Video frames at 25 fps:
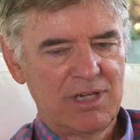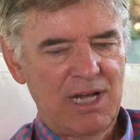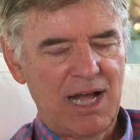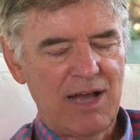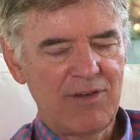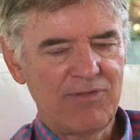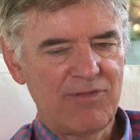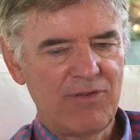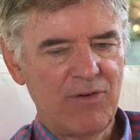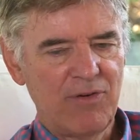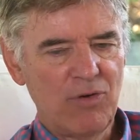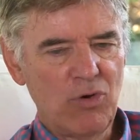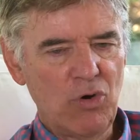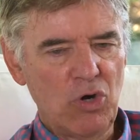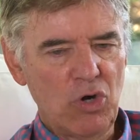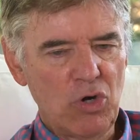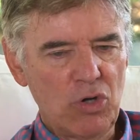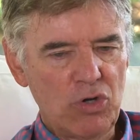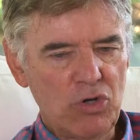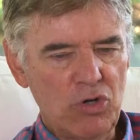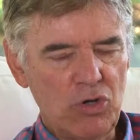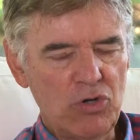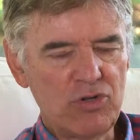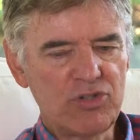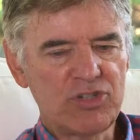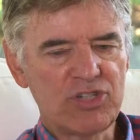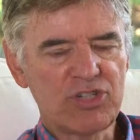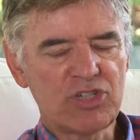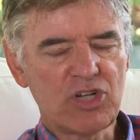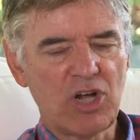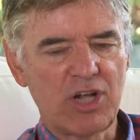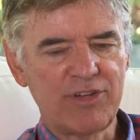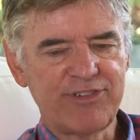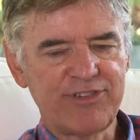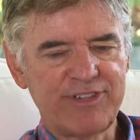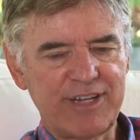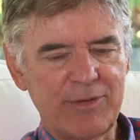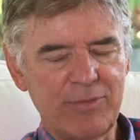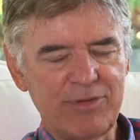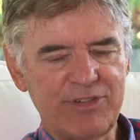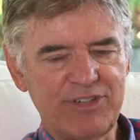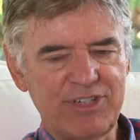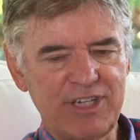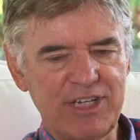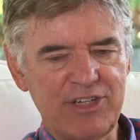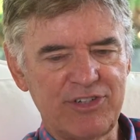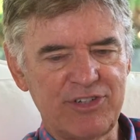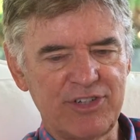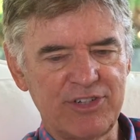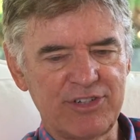I've used this concept with
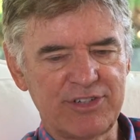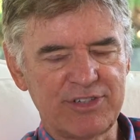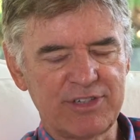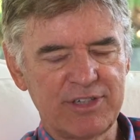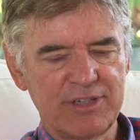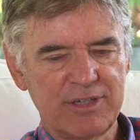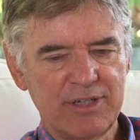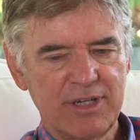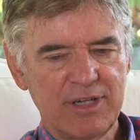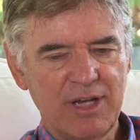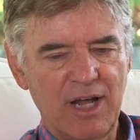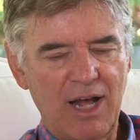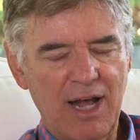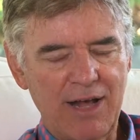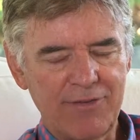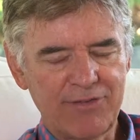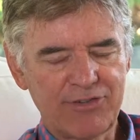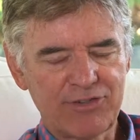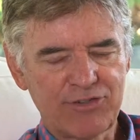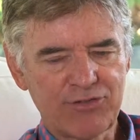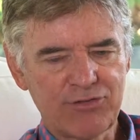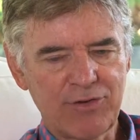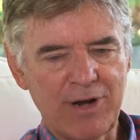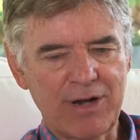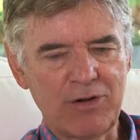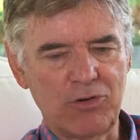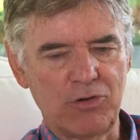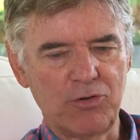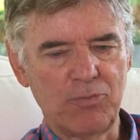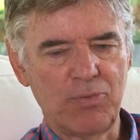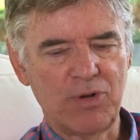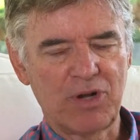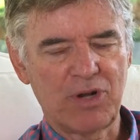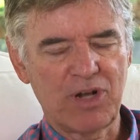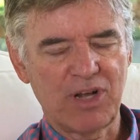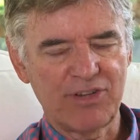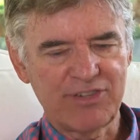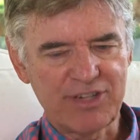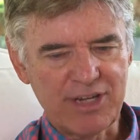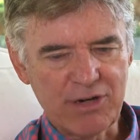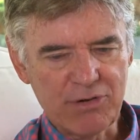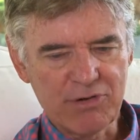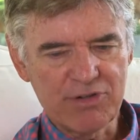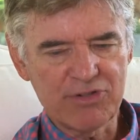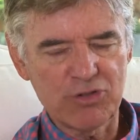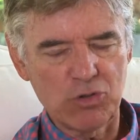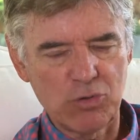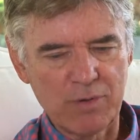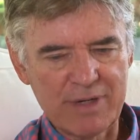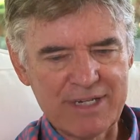teachers, I've struggled because error
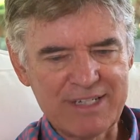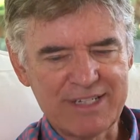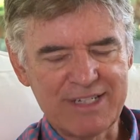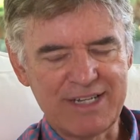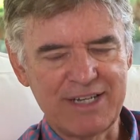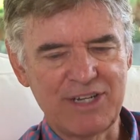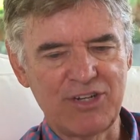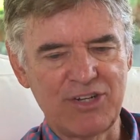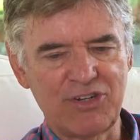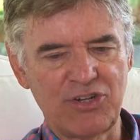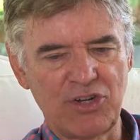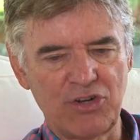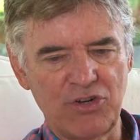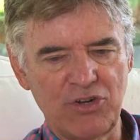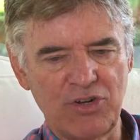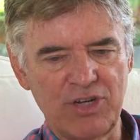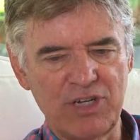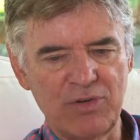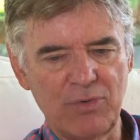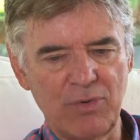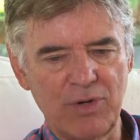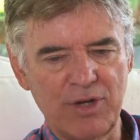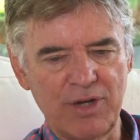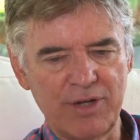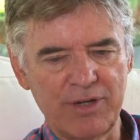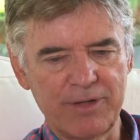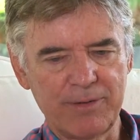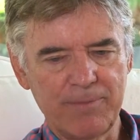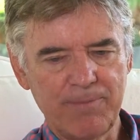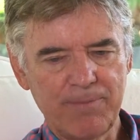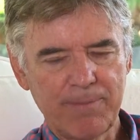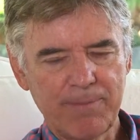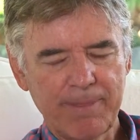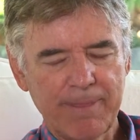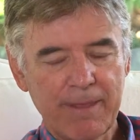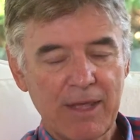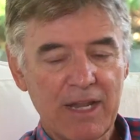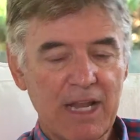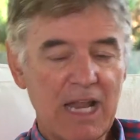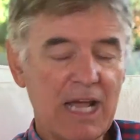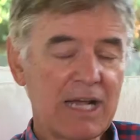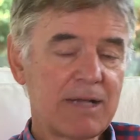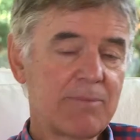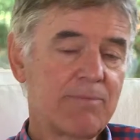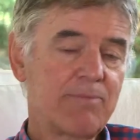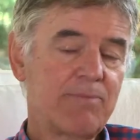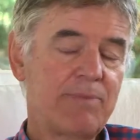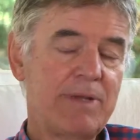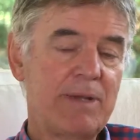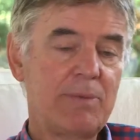is always seen as a dirty word.
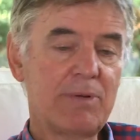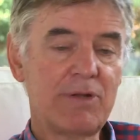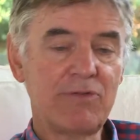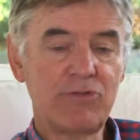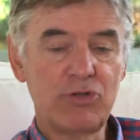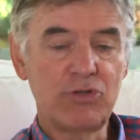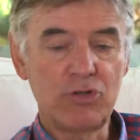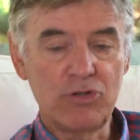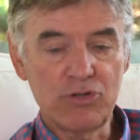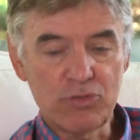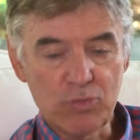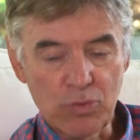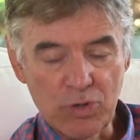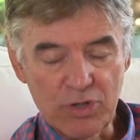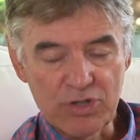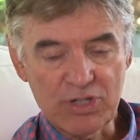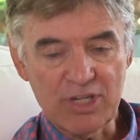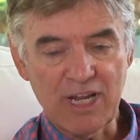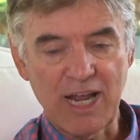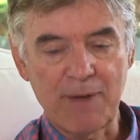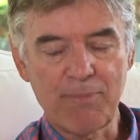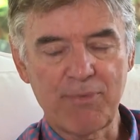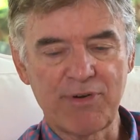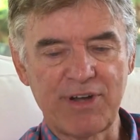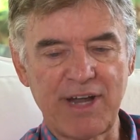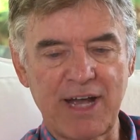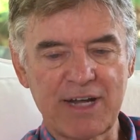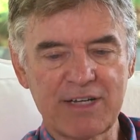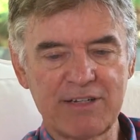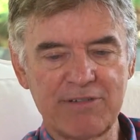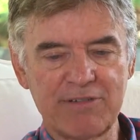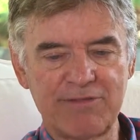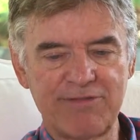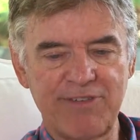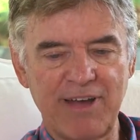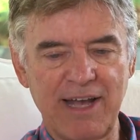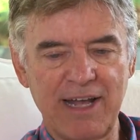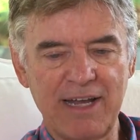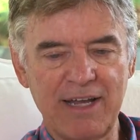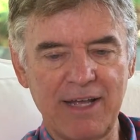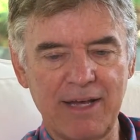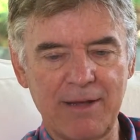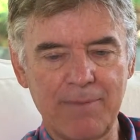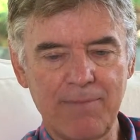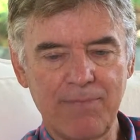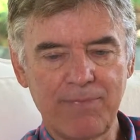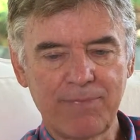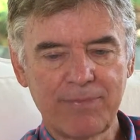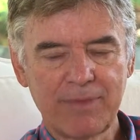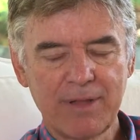Like, people have used words like productive failure.
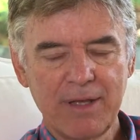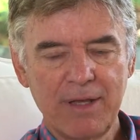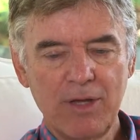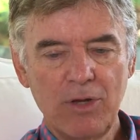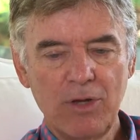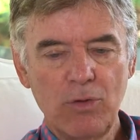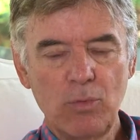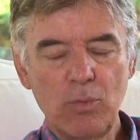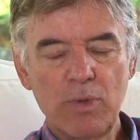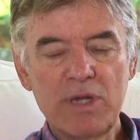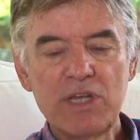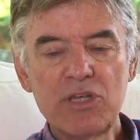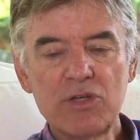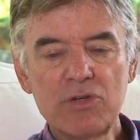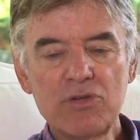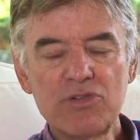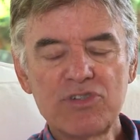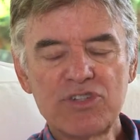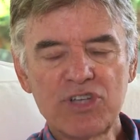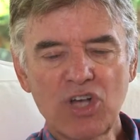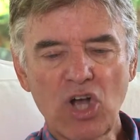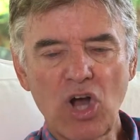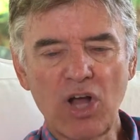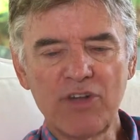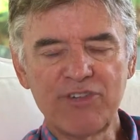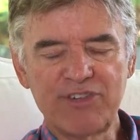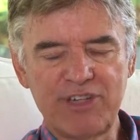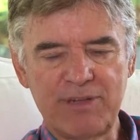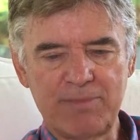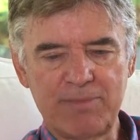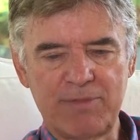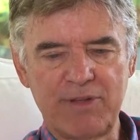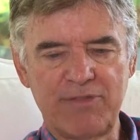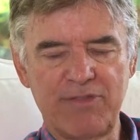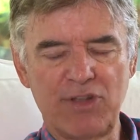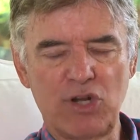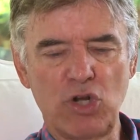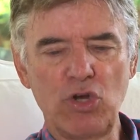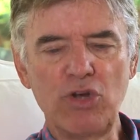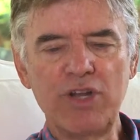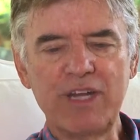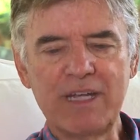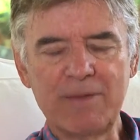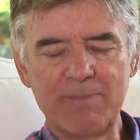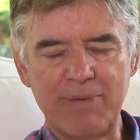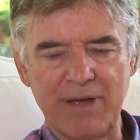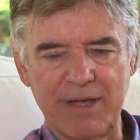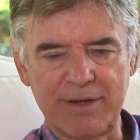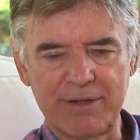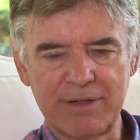We use the concept of the
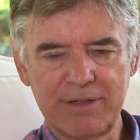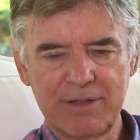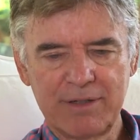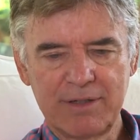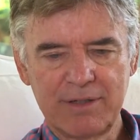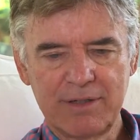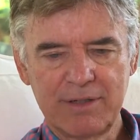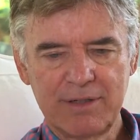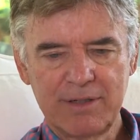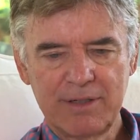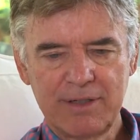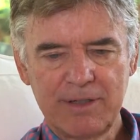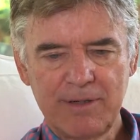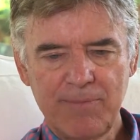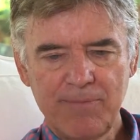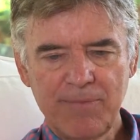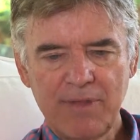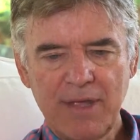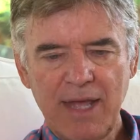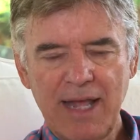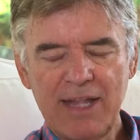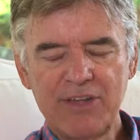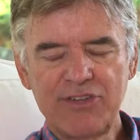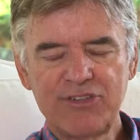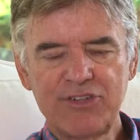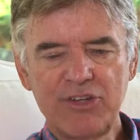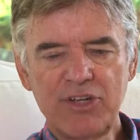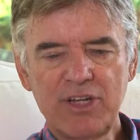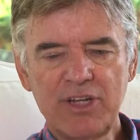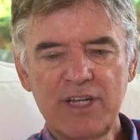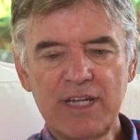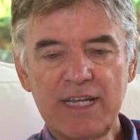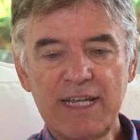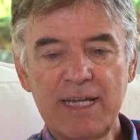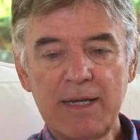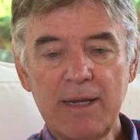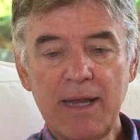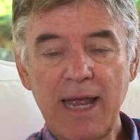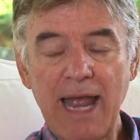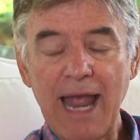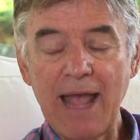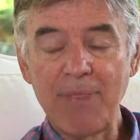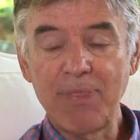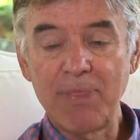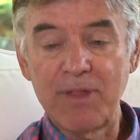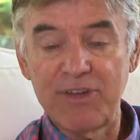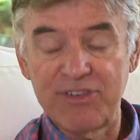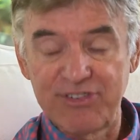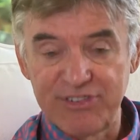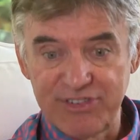learning pit. And certainly
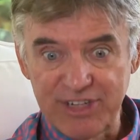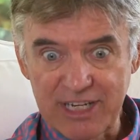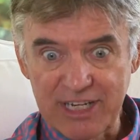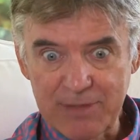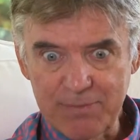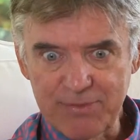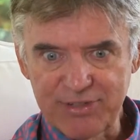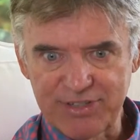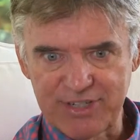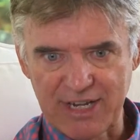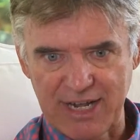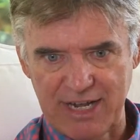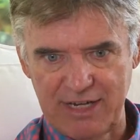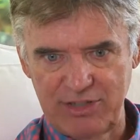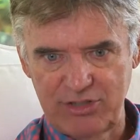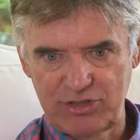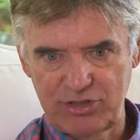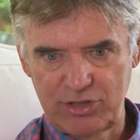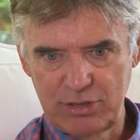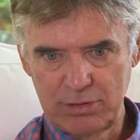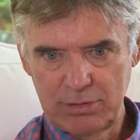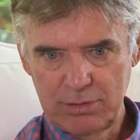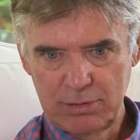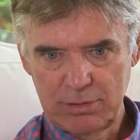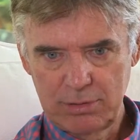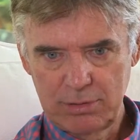at the deep stage,